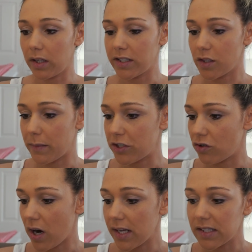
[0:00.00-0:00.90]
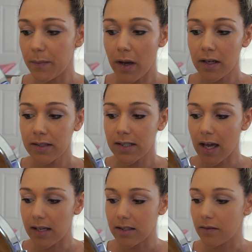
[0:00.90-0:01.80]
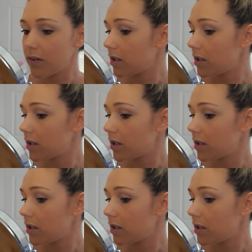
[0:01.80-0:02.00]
cling to my dry spots as of